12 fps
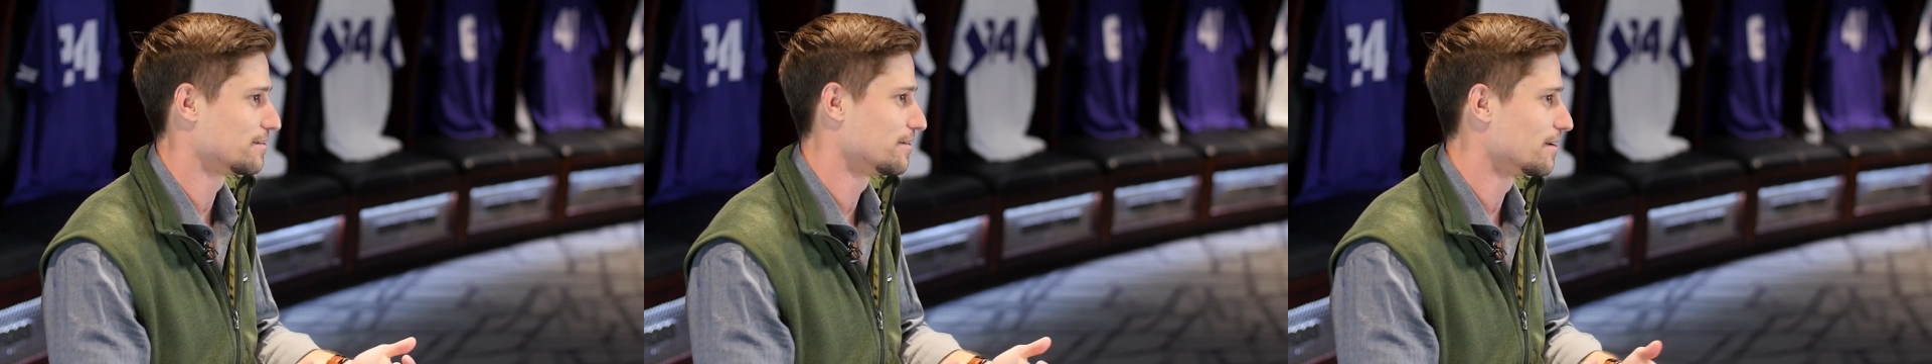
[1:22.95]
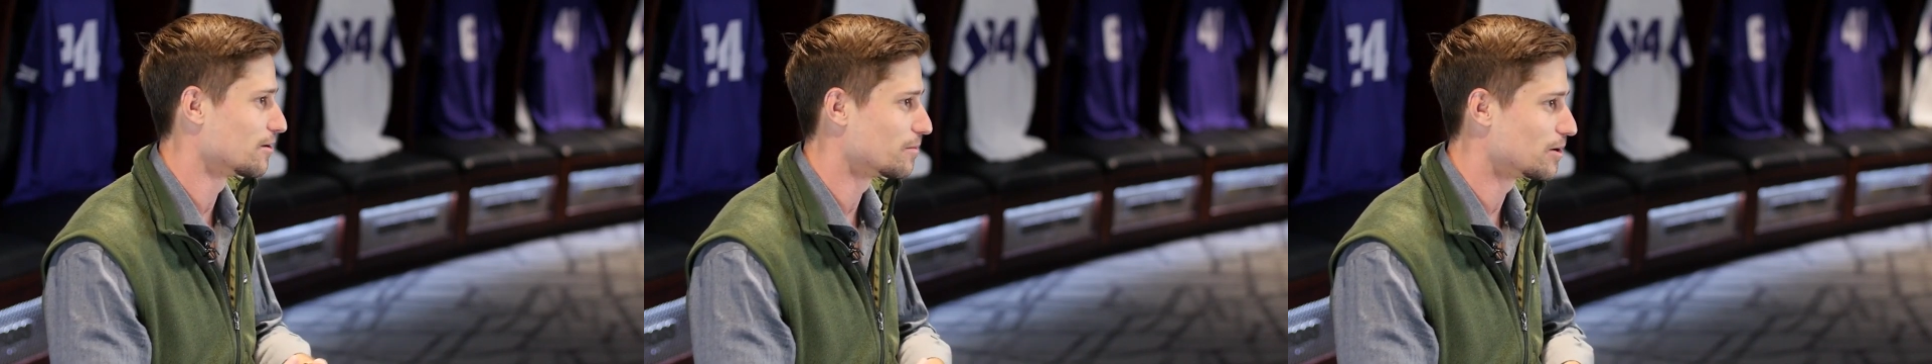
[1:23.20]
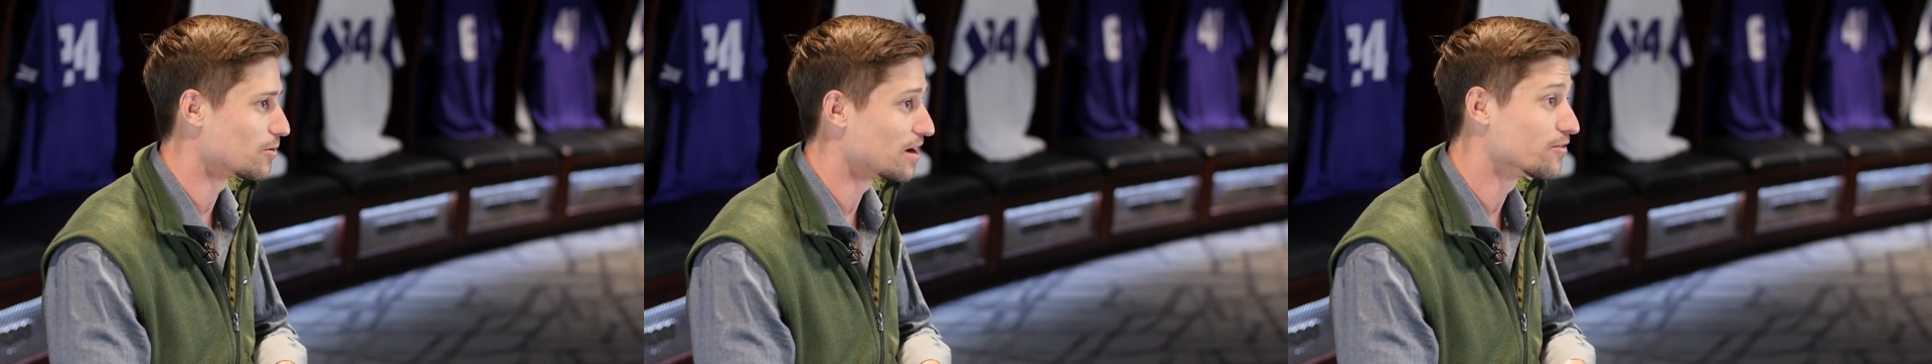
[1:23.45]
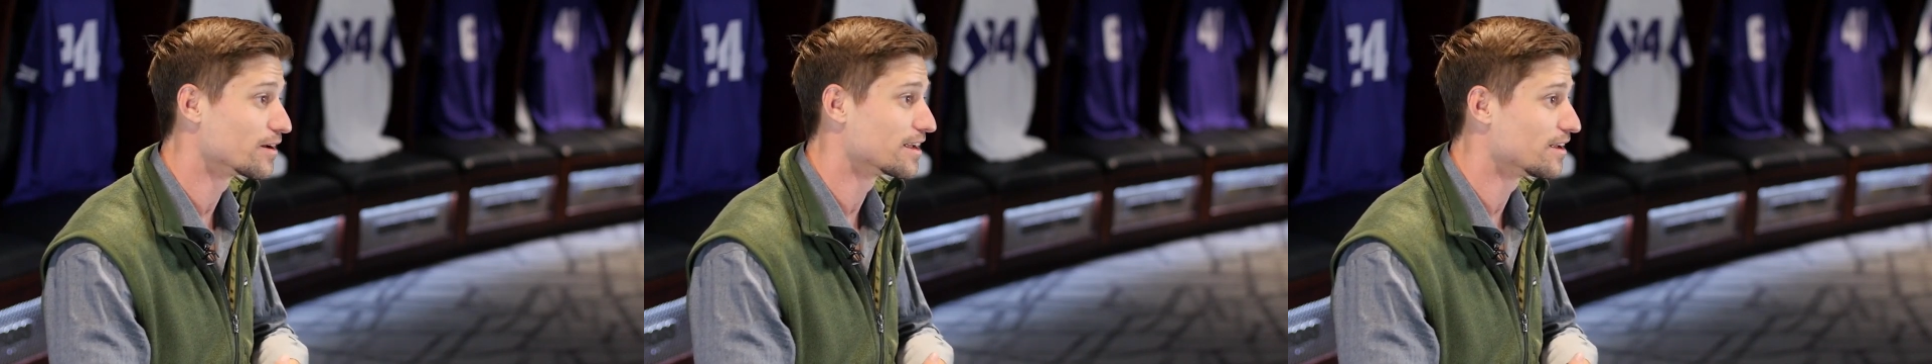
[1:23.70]
you know, my wife
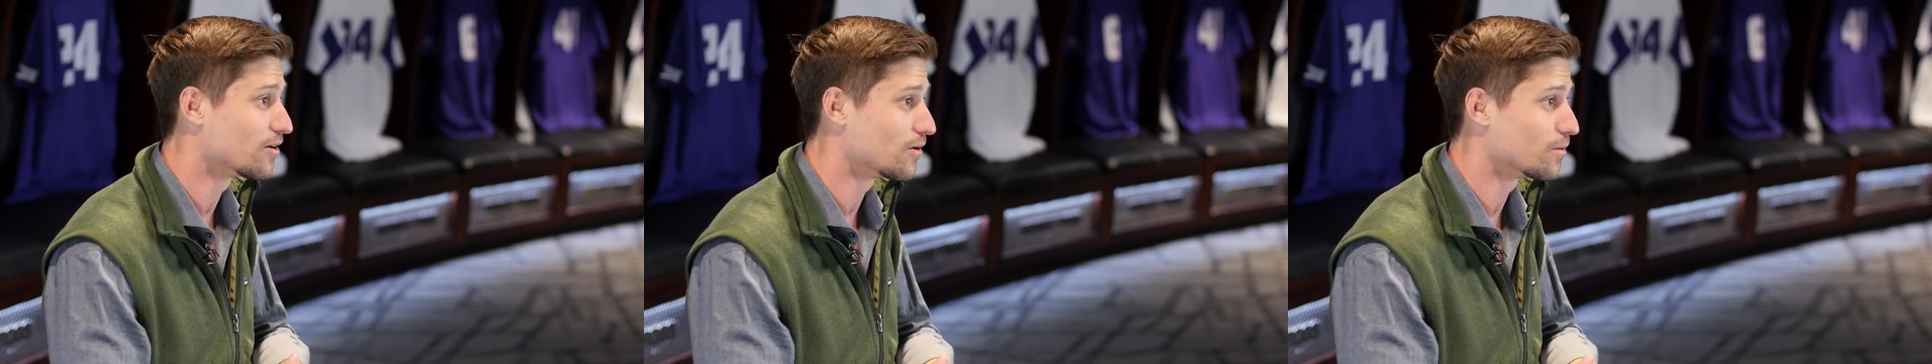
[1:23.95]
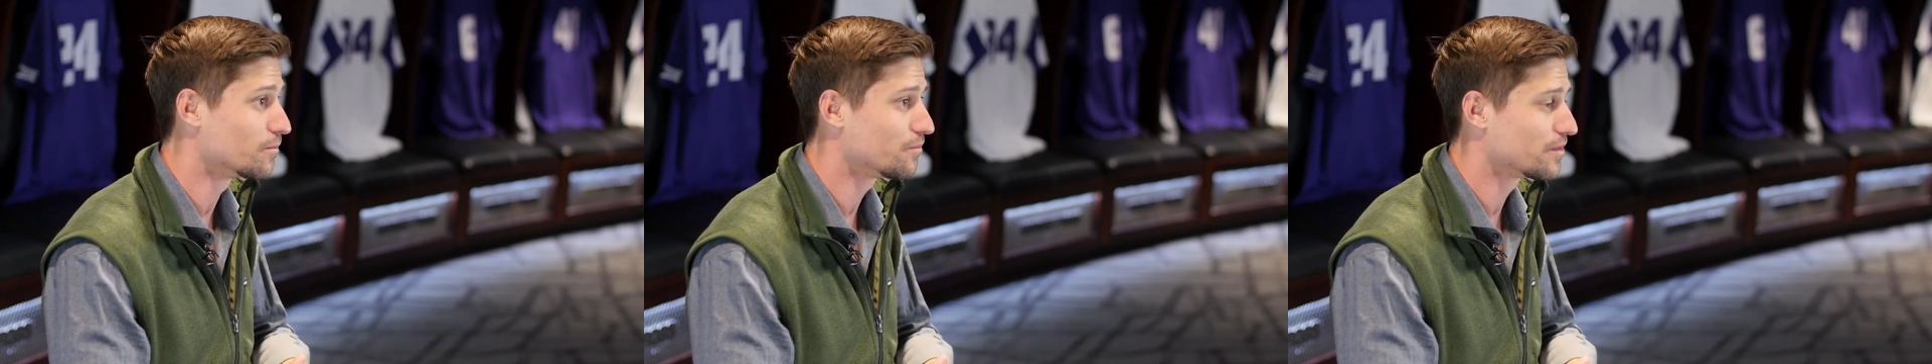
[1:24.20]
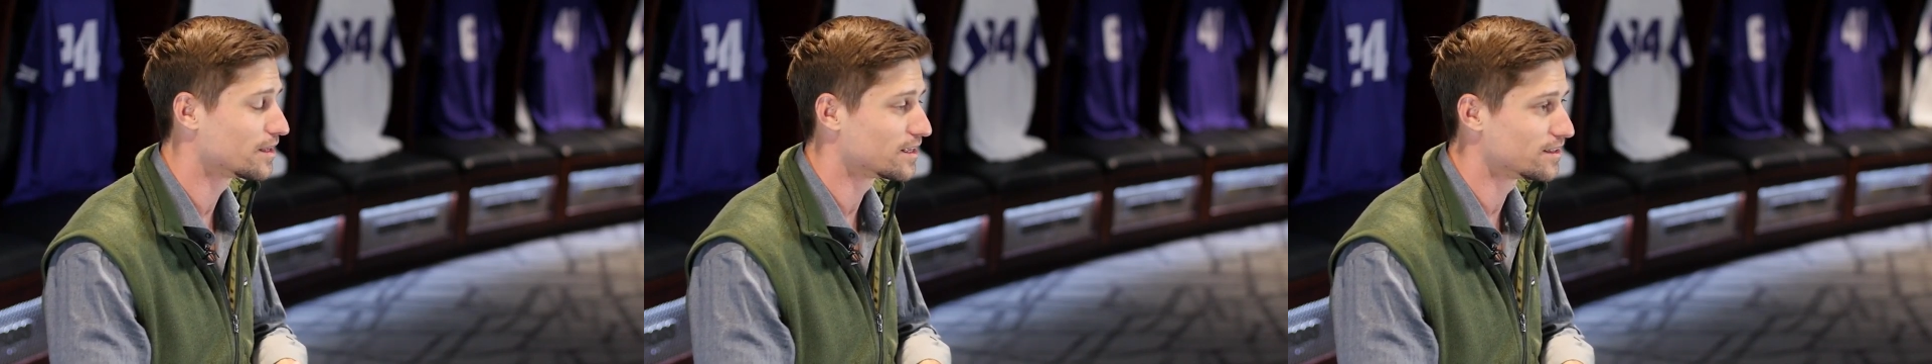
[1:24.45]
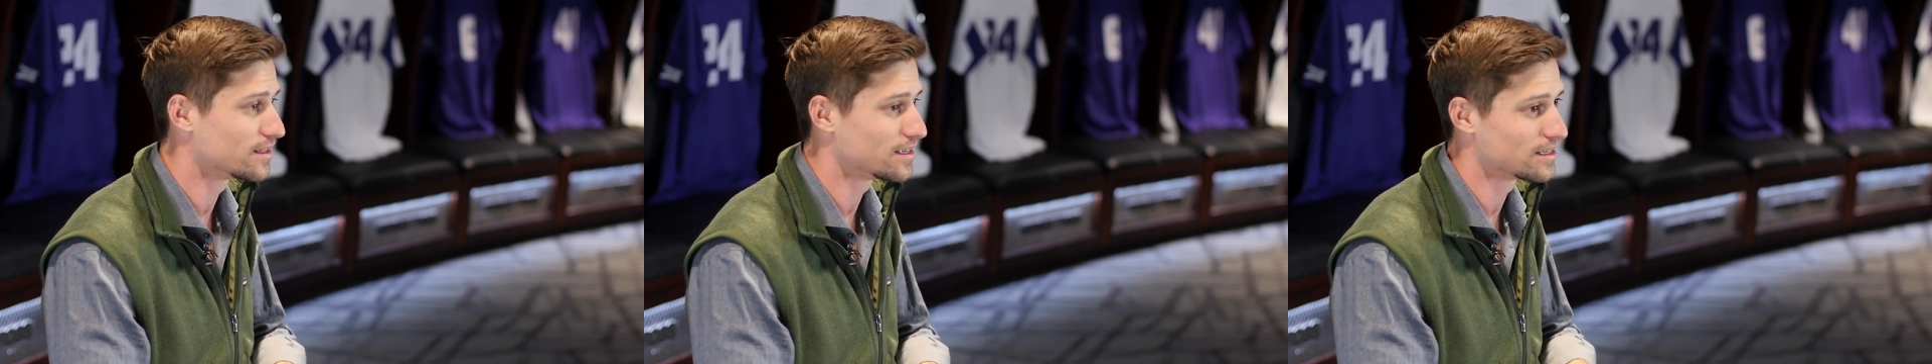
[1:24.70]
when I get home and
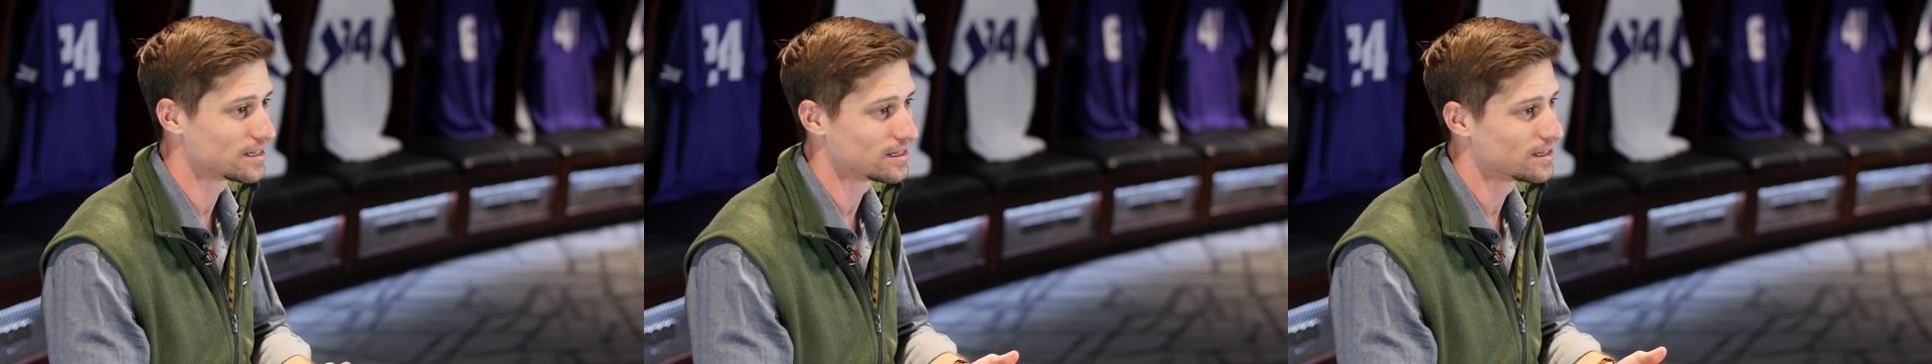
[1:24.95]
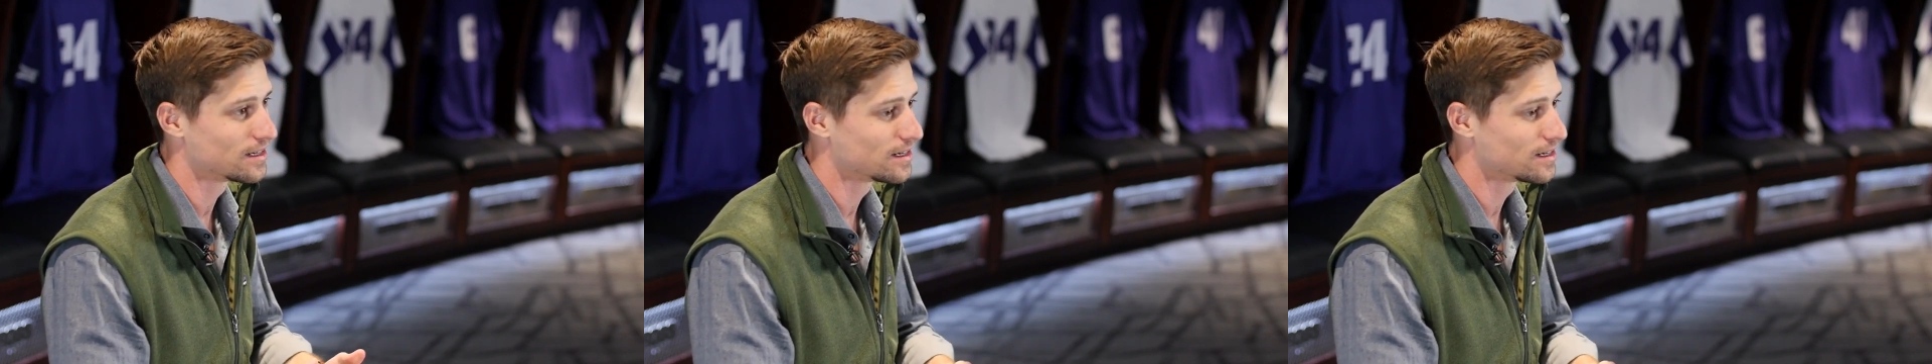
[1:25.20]
then